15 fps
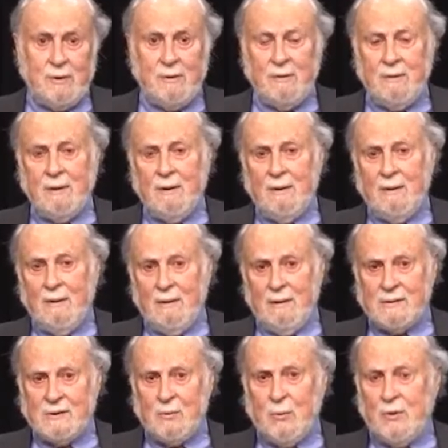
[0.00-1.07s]
to
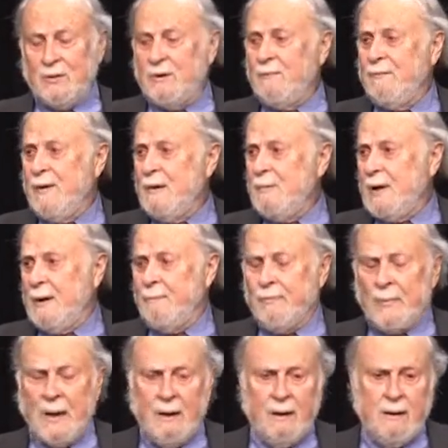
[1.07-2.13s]
support the family.
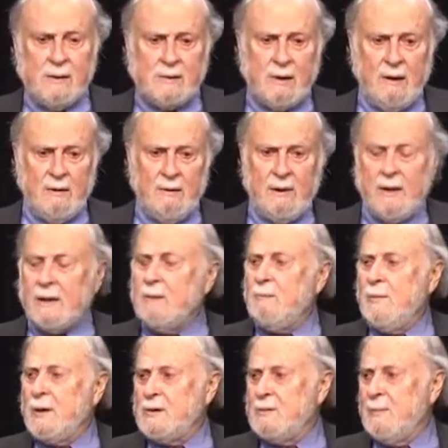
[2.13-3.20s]
So I learned I could
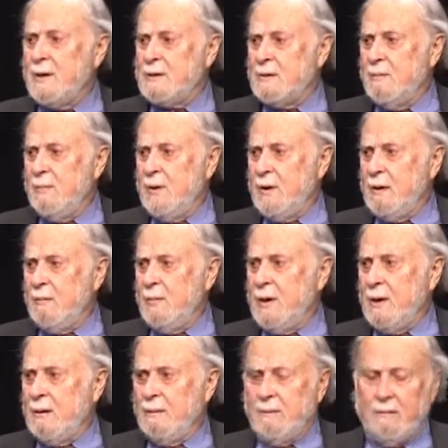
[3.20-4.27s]
make some extra money
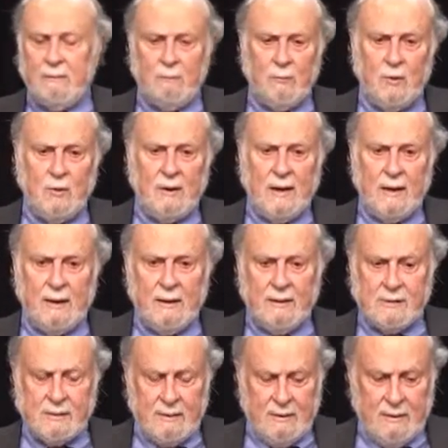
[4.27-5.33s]
by moonlighting
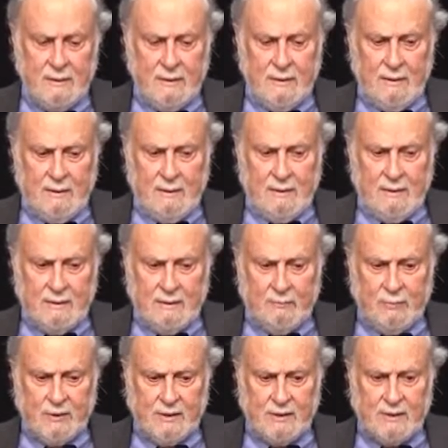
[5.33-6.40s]
as a
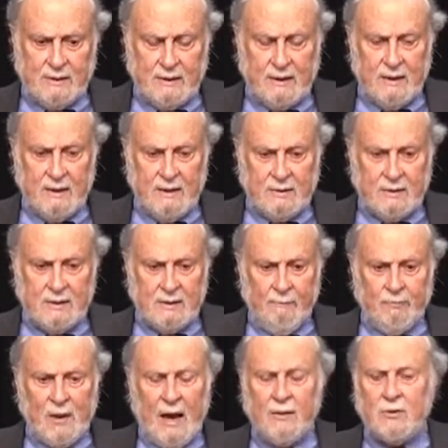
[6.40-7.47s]
prison psychiatrist.
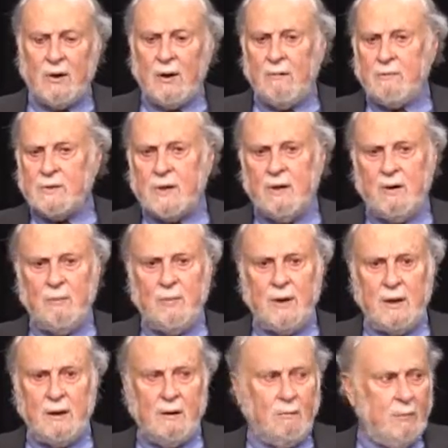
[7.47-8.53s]
I thought it was going to
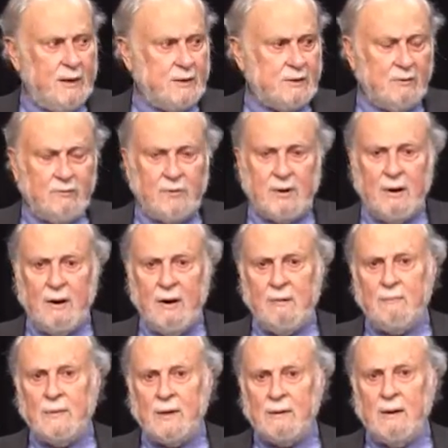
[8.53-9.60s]
be a waste of
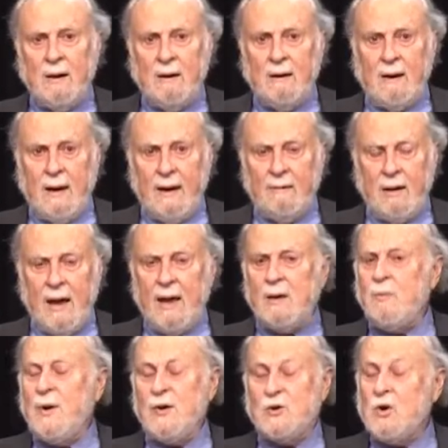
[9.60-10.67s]
time that I, I
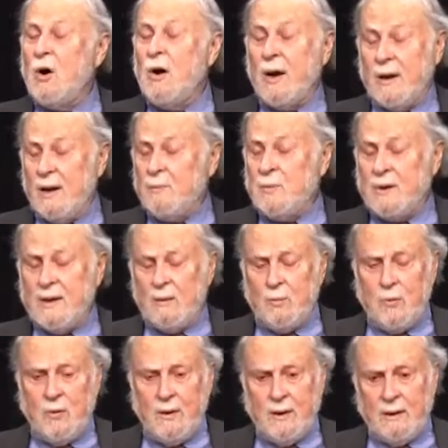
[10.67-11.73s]
had been taught up to that
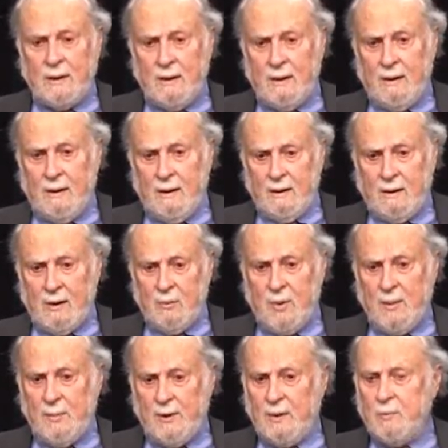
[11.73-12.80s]
point that
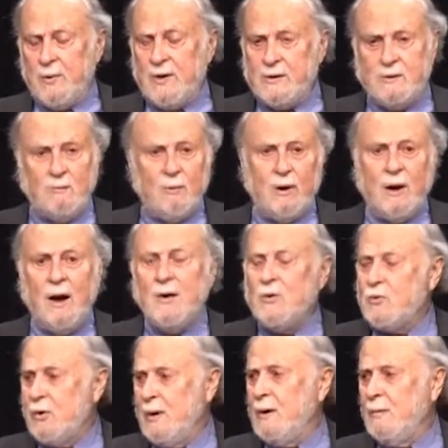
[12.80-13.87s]
people in prison were
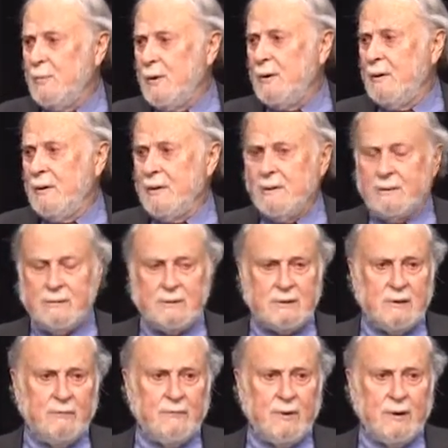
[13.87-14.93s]
untreatable and
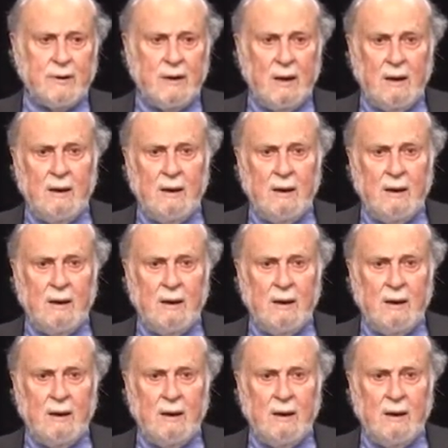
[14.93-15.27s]
so forth.